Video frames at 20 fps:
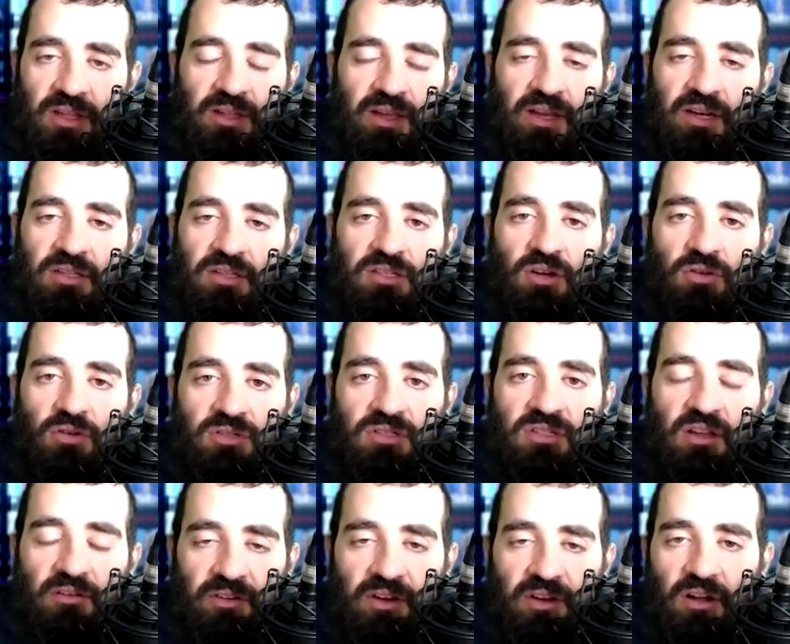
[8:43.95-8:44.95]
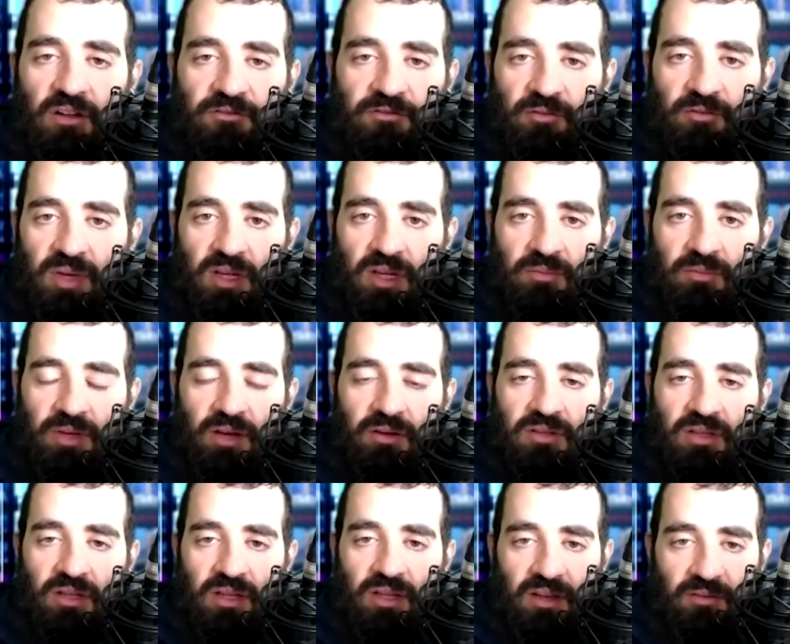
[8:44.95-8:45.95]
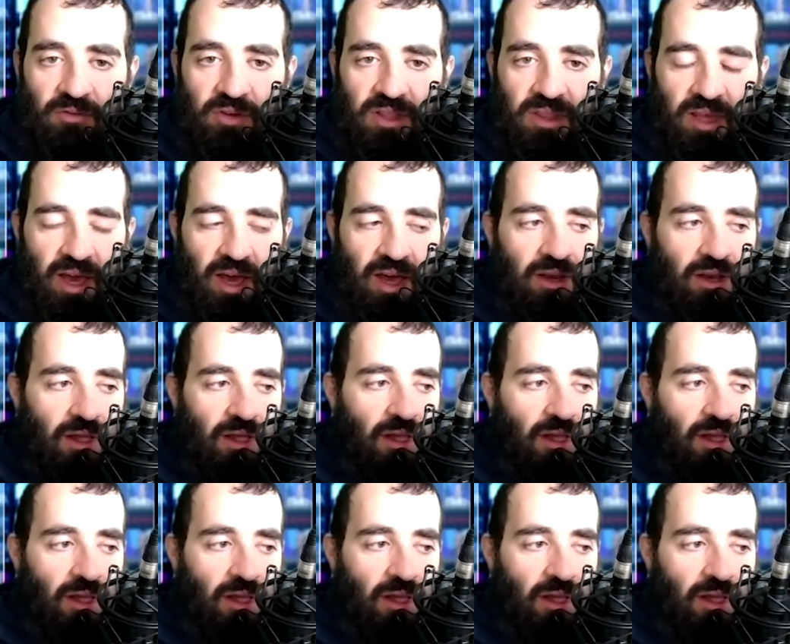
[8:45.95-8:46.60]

And it's so difficult for me to be able to live with that.